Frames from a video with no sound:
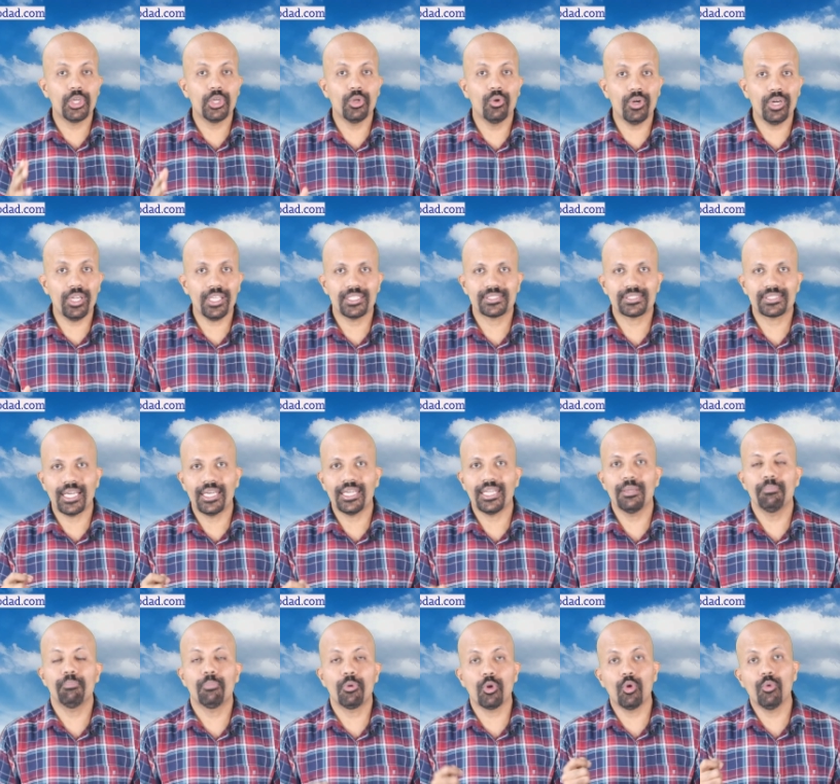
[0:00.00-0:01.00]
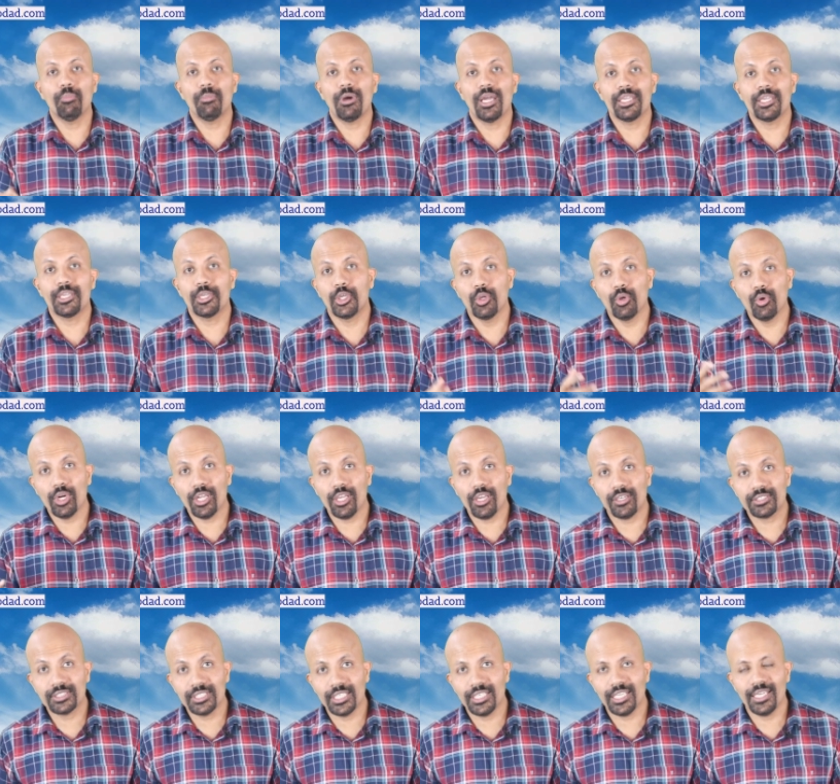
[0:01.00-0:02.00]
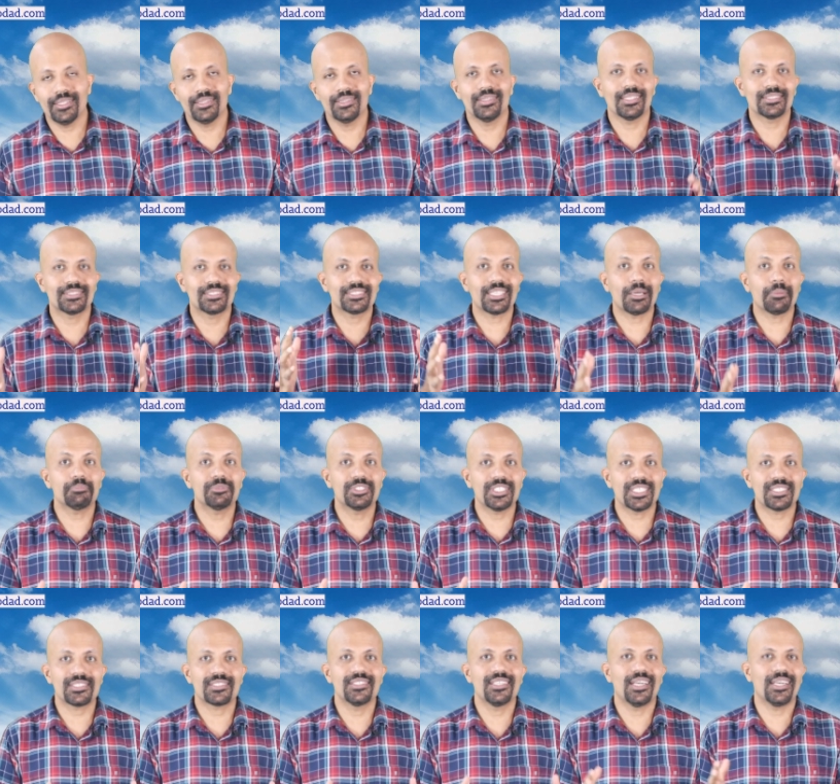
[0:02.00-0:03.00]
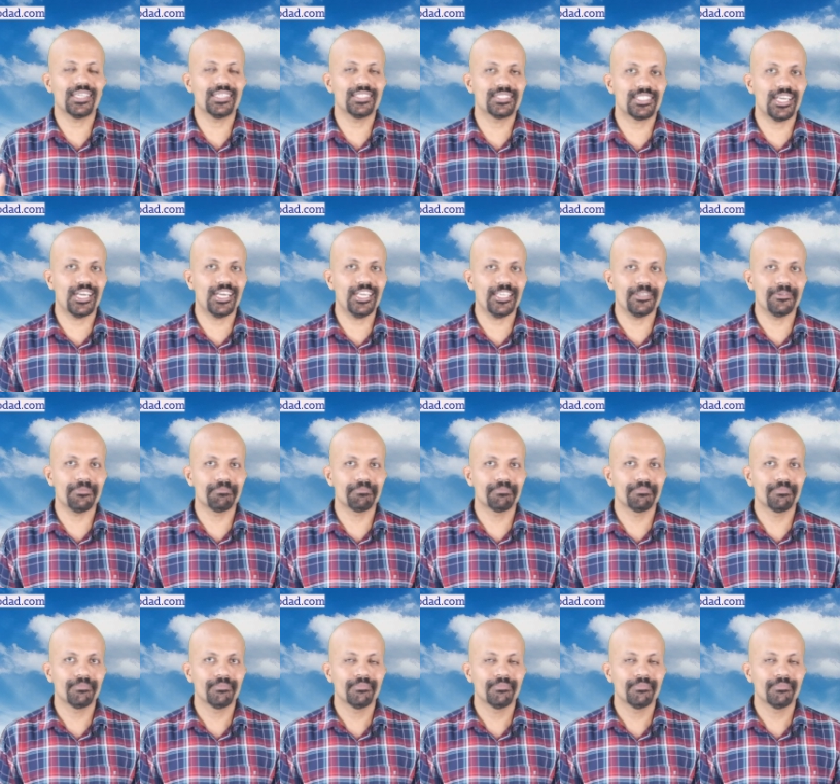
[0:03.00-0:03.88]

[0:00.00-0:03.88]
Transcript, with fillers: curious and improve my curiosity in the subjects that I study.